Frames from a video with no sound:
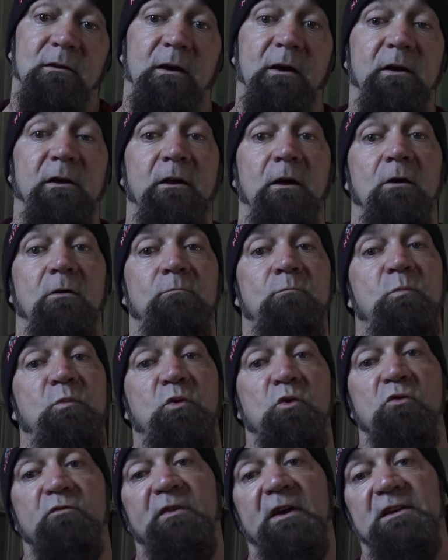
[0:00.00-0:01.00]
There you go.
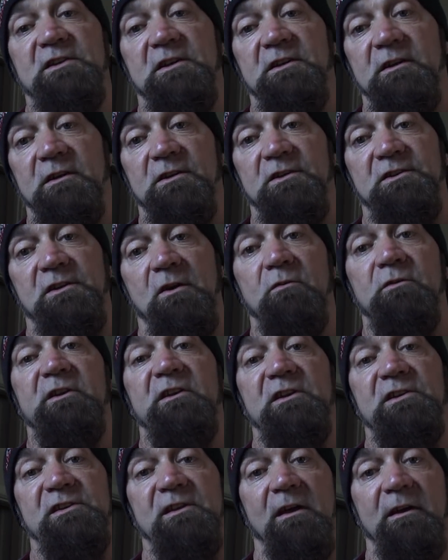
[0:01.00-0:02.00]
Proof as it is. Don't
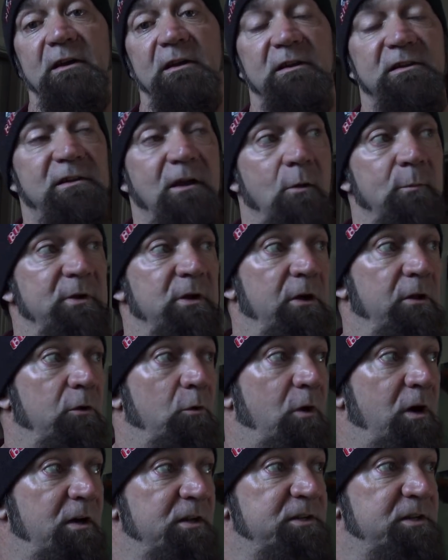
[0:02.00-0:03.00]
need a study to tell me
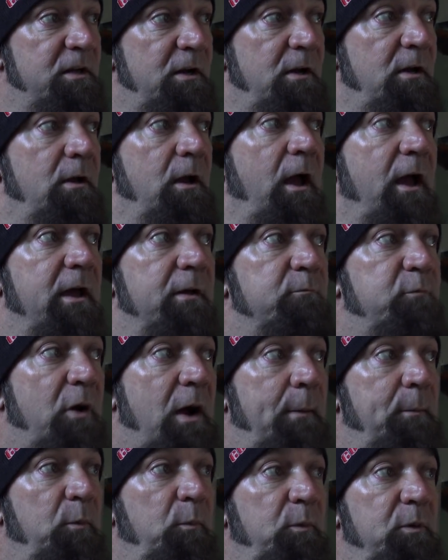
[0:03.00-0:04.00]
otherwise. And
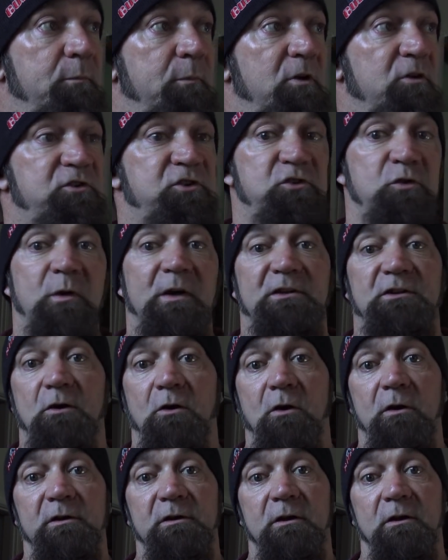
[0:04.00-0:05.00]
probably most of you out
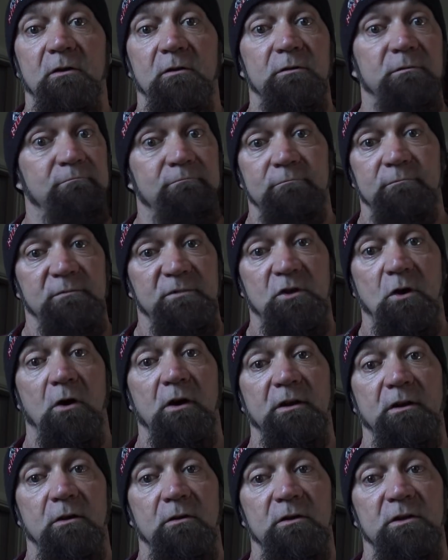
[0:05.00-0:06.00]
there already know
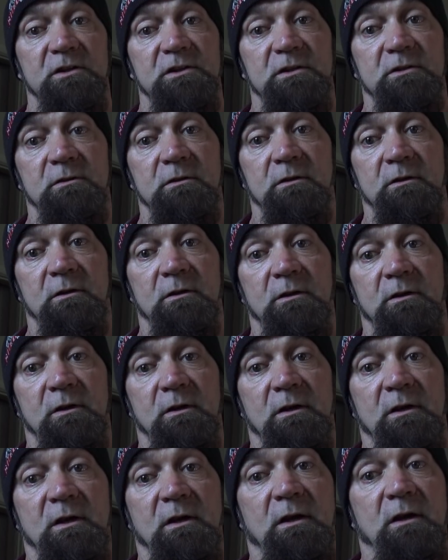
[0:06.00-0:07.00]
this.
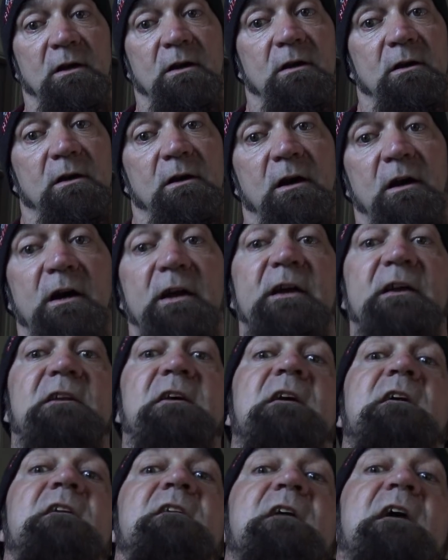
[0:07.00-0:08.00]
All
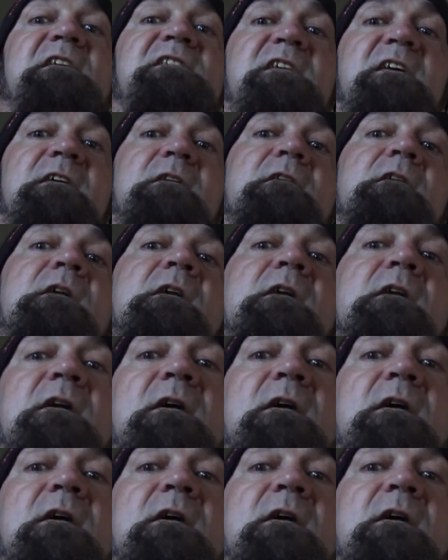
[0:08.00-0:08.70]
right, that's it.